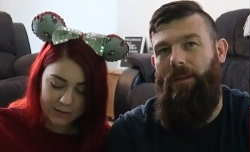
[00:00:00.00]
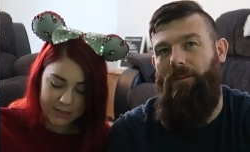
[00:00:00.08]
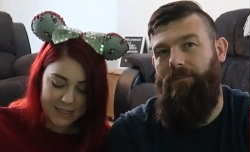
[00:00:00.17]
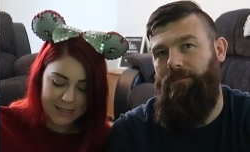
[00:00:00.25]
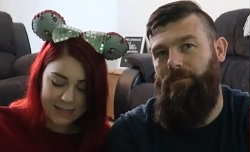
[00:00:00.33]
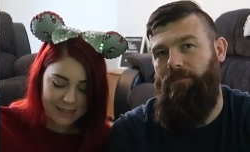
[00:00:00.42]

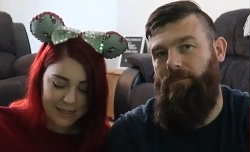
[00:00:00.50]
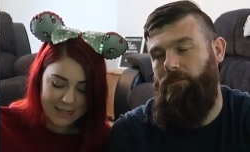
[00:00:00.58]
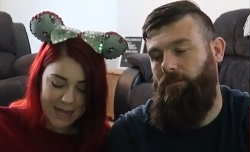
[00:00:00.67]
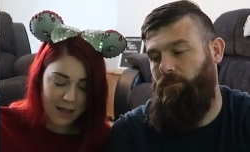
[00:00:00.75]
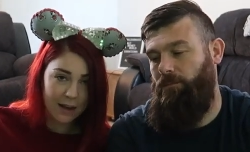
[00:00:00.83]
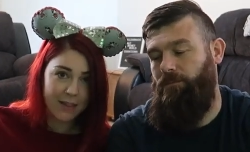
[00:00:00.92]
Speaker 1: Disney in
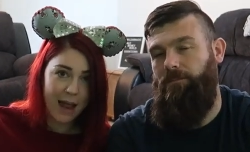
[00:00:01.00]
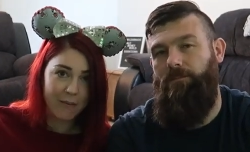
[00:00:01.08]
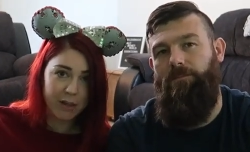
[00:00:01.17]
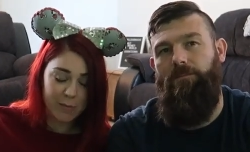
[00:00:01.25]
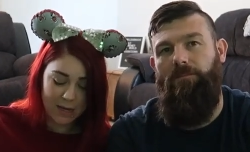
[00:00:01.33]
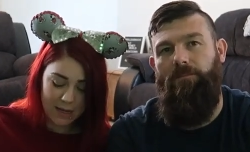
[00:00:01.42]
Detail are
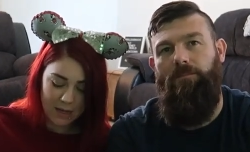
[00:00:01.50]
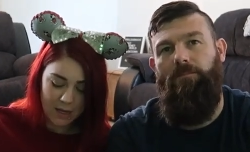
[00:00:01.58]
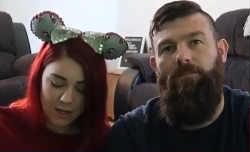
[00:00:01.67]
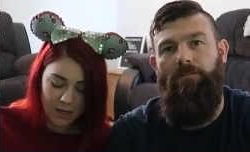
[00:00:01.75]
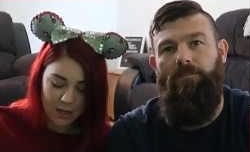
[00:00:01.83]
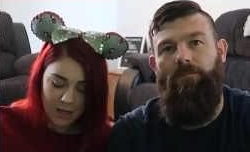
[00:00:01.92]
there at the
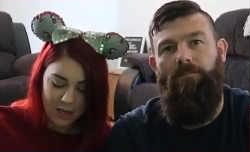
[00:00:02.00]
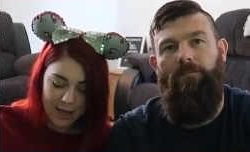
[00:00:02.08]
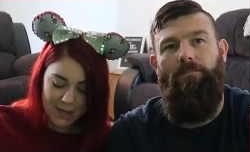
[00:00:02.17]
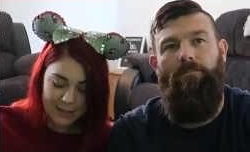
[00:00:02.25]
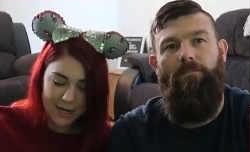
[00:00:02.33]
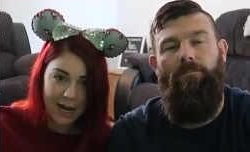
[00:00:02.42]
minute.
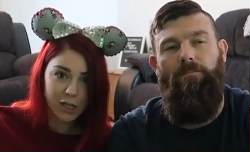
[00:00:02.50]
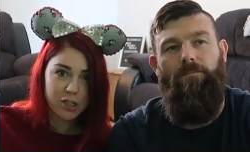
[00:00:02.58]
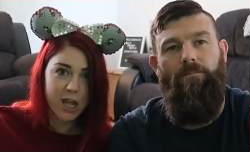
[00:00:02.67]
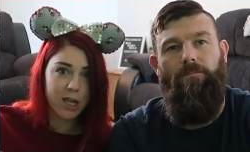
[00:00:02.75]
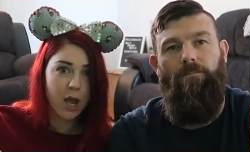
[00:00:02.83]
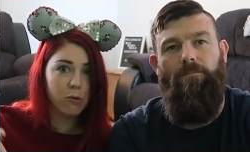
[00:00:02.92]
Yaz and
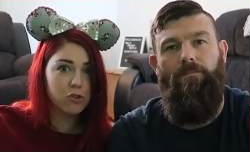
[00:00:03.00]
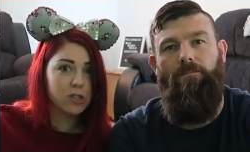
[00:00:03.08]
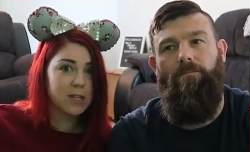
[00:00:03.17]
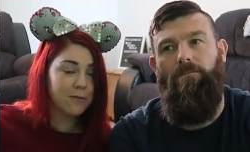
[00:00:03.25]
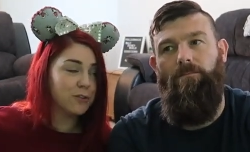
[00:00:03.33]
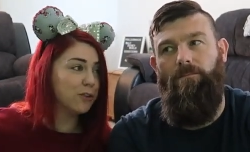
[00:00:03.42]
Ash, they go
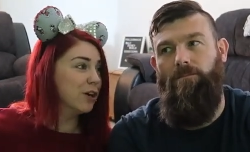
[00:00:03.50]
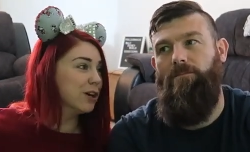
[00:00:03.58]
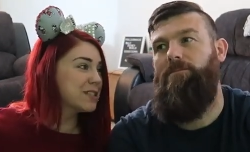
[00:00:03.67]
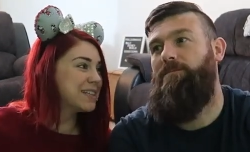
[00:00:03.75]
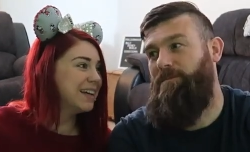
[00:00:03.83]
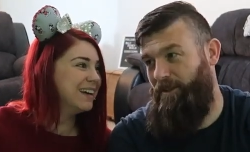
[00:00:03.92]
just after
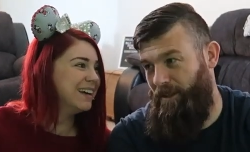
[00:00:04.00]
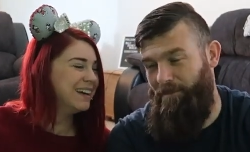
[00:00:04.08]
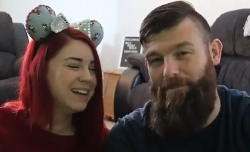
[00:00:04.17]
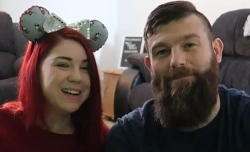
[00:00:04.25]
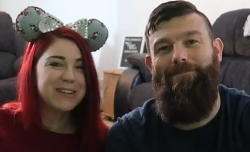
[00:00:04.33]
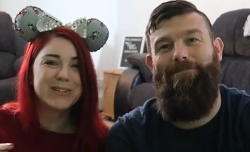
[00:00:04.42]
us.
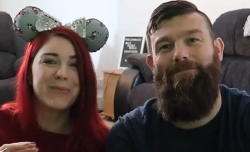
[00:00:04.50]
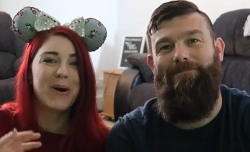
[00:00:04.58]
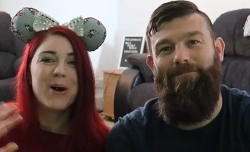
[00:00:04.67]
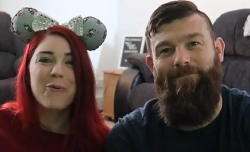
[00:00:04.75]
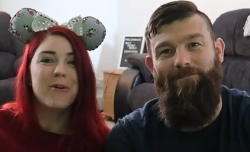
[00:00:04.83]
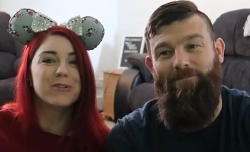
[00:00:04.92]
Yep. So
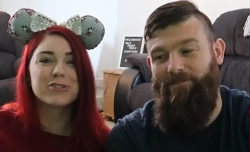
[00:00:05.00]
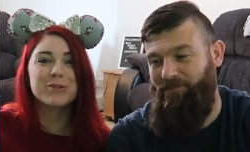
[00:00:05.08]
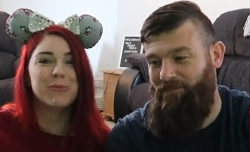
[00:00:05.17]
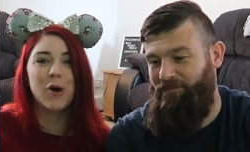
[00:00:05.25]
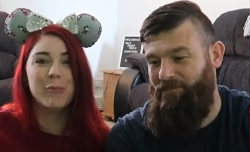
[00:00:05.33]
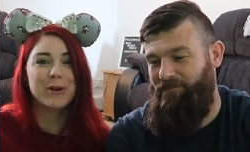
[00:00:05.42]
watch
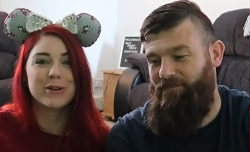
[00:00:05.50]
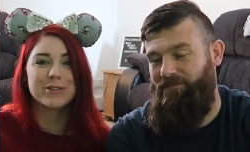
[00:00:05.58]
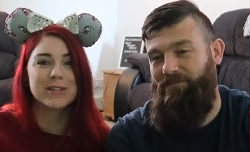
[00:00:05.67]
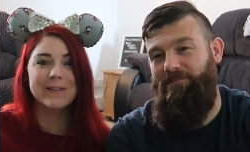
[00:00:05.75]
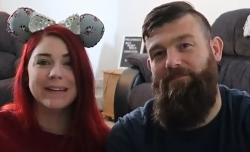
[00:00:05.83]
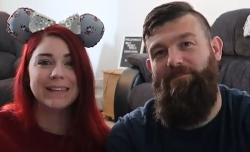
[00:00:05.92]
them all,
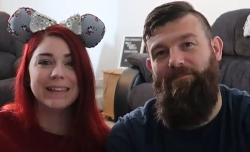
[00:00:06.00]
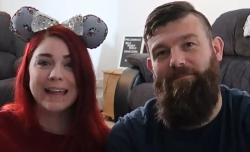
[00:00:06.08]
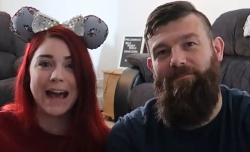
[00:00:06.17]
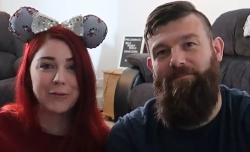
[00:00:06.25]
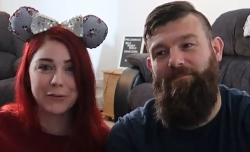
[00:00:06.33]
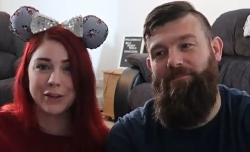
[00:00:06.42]
because they're either
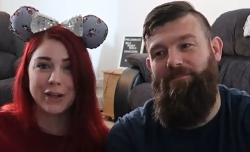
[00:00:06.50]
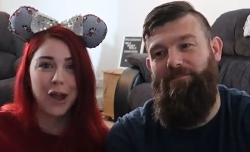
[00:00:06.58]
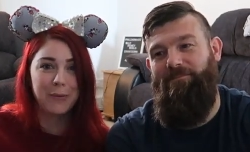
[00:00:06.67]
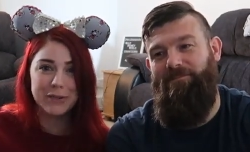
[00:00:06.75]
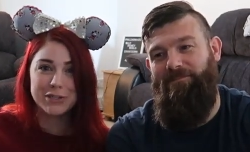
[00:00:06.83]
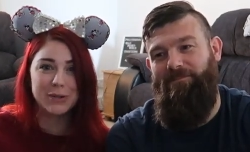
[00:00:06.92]
there or they're
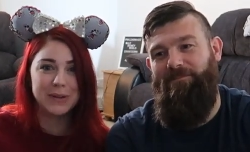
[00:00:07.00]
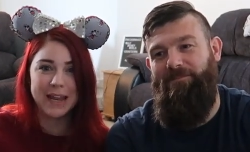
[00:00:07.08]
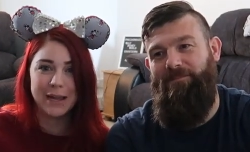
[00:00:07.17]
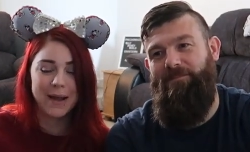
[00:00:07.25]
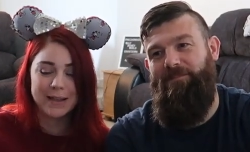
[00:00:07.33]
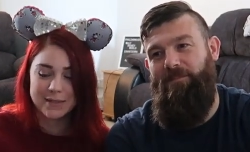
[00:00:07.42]
going soon
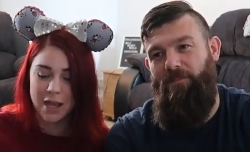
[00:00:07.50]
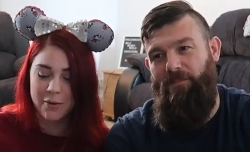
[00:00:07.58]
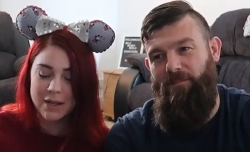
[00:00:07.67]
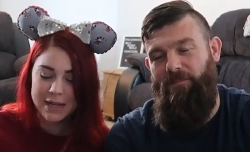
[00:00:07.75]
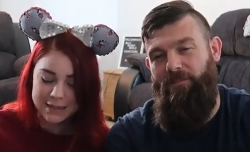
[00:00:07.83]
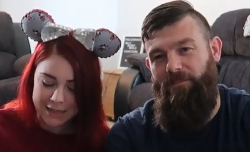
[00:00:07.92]
anyway,
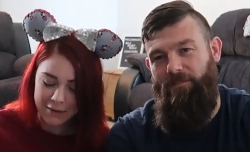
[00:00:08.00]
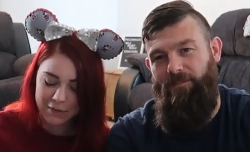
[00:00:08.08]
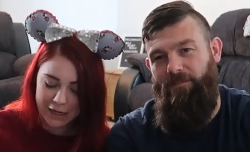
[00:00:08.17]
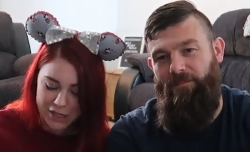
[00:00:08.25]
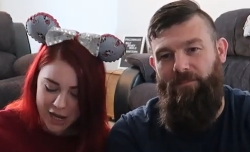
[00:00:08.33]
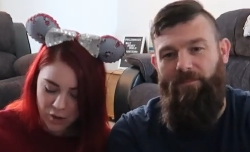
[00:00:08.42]
so
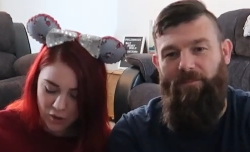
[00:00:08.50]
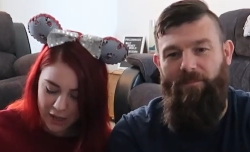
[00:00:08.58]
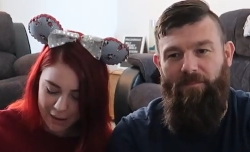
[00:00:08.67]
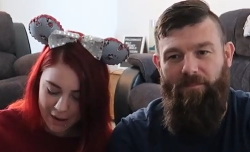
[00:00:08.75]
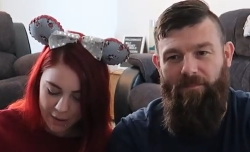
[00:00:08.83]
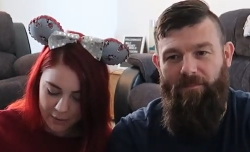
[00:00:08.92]
definitely check all
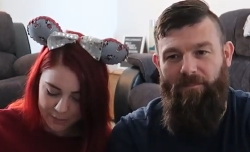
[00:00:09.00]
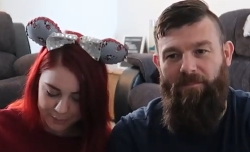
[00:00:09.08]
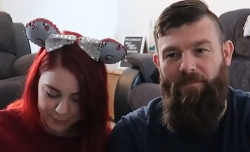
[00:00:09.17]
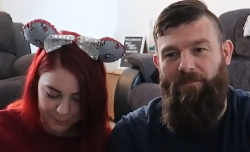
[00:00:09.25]
them out.